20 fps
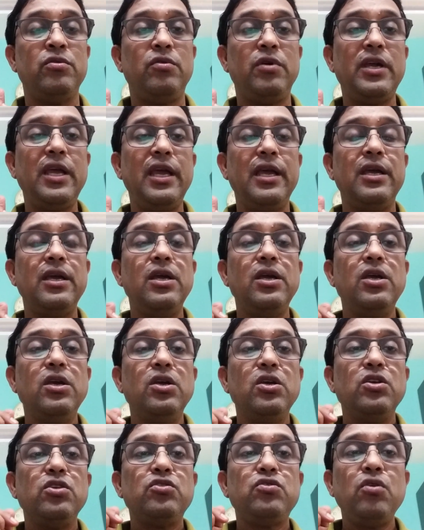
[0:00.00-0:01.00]
Okay,
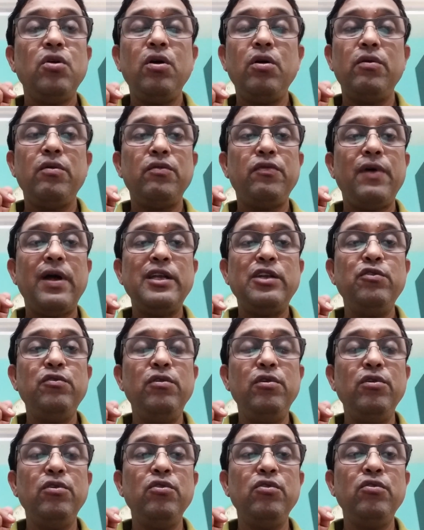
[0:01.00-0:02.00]
so what you
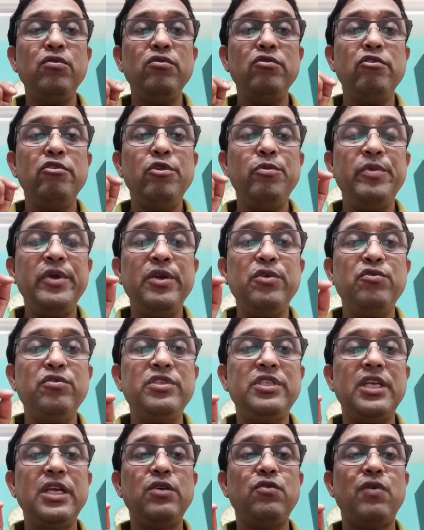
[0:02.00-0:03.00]
will do, you will be
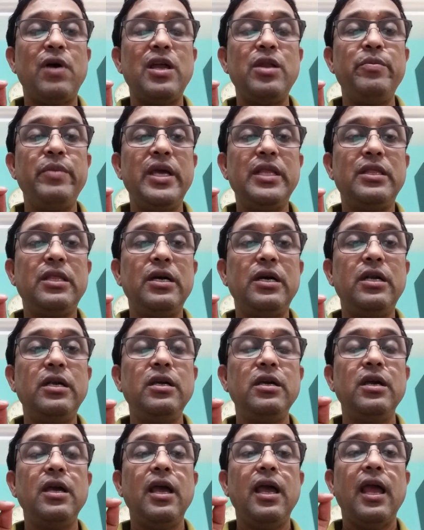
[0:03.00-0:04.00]
using one
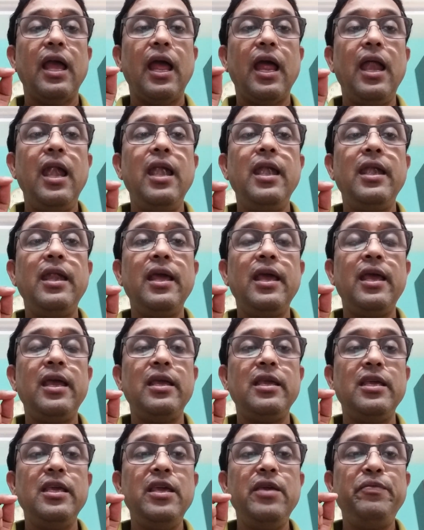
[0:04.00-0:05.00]
method, and
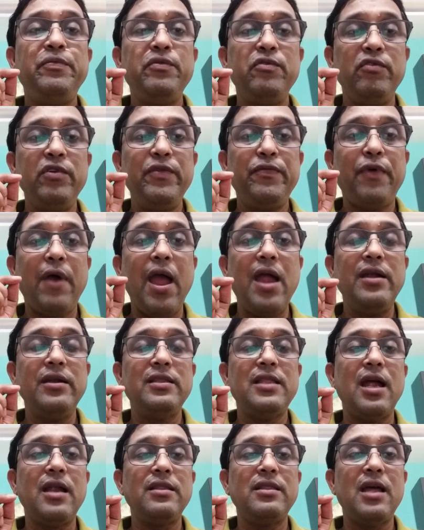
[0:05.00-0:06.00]
if we find
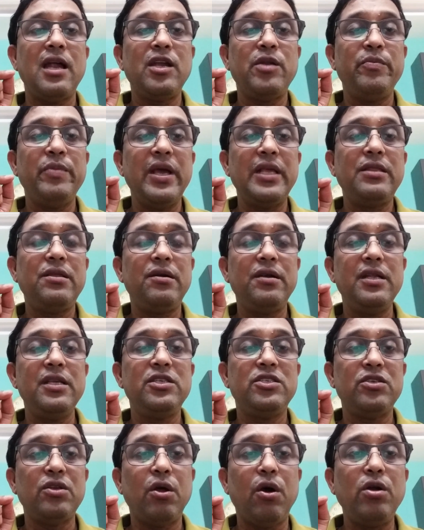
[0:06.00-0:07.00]
that that method
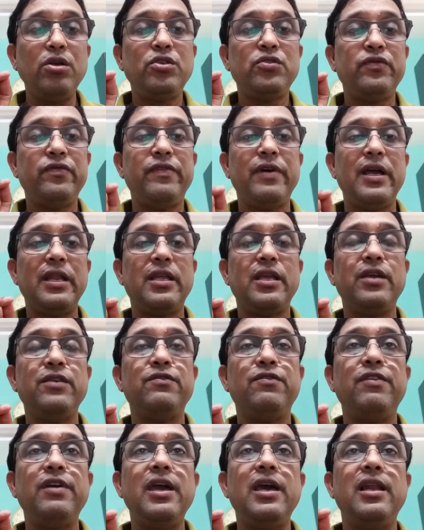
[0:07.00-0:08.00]
is not
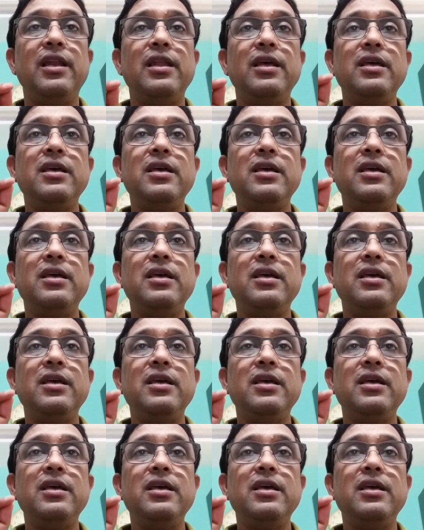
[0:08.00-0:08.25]
working well,